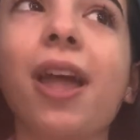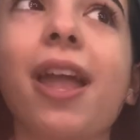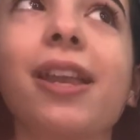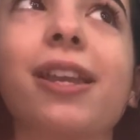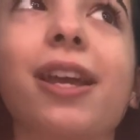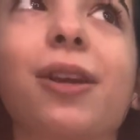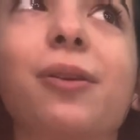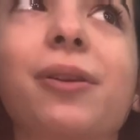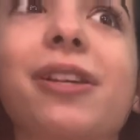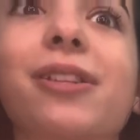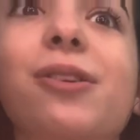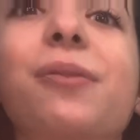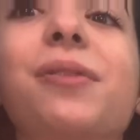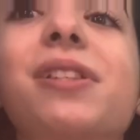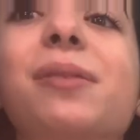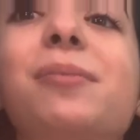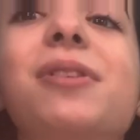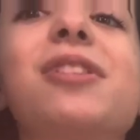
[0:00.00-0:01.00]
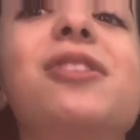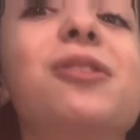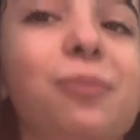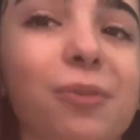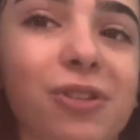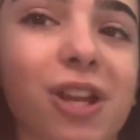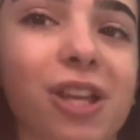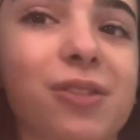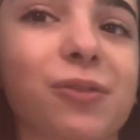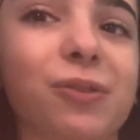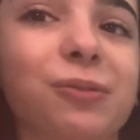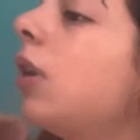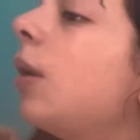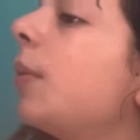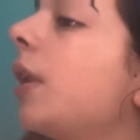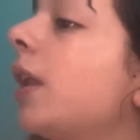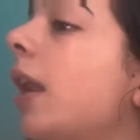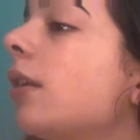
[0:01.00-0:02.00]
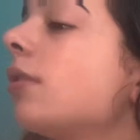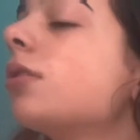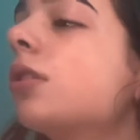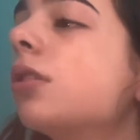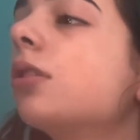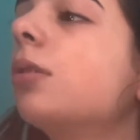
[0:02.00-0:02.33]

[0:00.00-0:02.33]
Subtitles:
Tech week is always gonna be super stressful. I'm gonna announce